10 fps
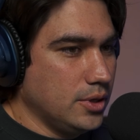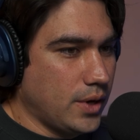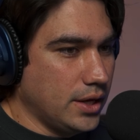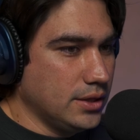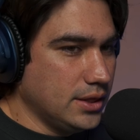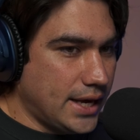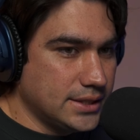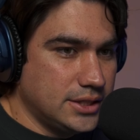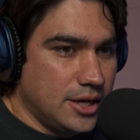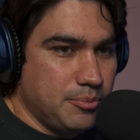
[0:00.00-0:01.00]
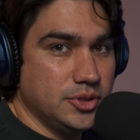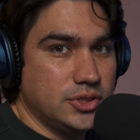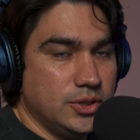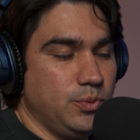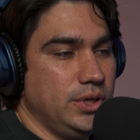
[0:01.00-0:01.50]
Okay, last step
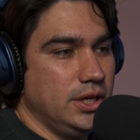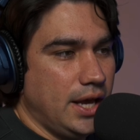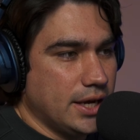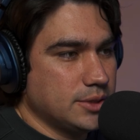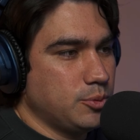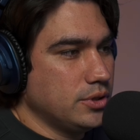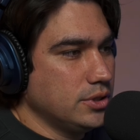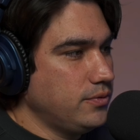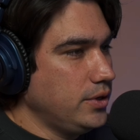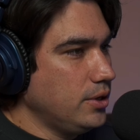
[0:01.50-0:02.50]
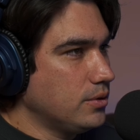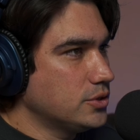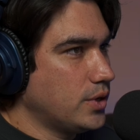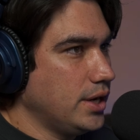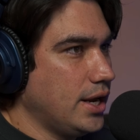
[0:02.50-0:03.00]
is we need to export this video,
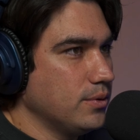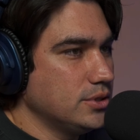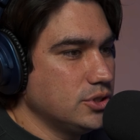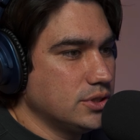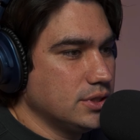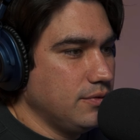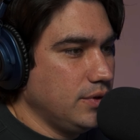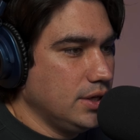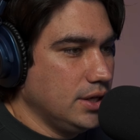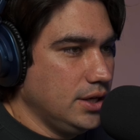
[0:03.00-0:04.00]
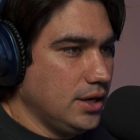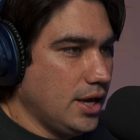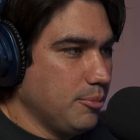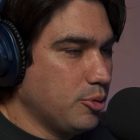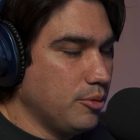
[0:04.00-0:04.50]
because right now it's just living in
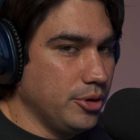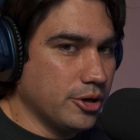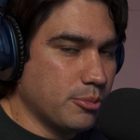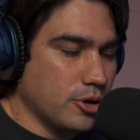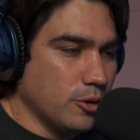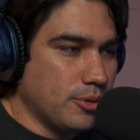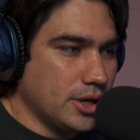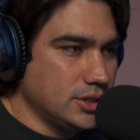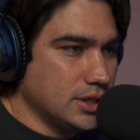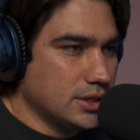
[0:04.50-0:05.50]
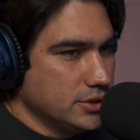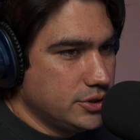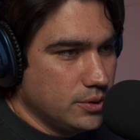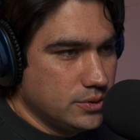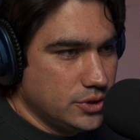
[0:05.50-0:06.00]
a Premiere Pro project.
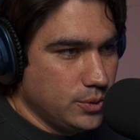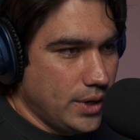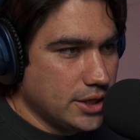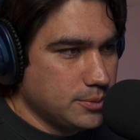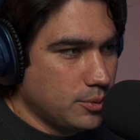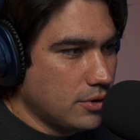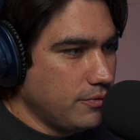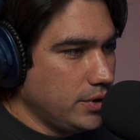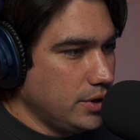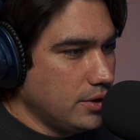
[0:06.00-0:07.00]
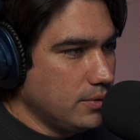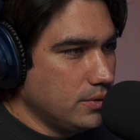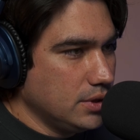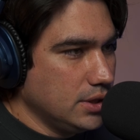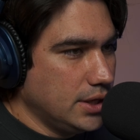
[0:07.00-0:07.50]
So to export our video,
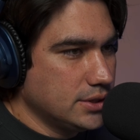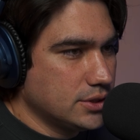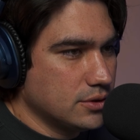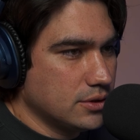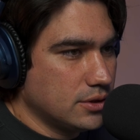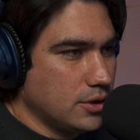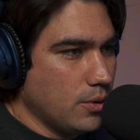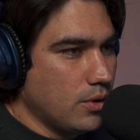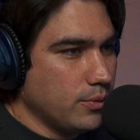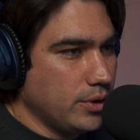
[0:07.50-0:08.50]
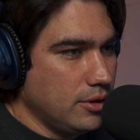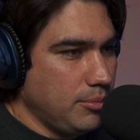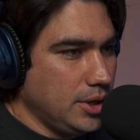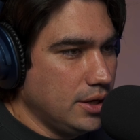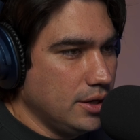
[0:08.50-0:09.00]
let's go all the way to the
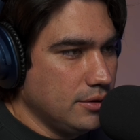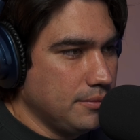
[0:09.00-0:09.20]
beginning.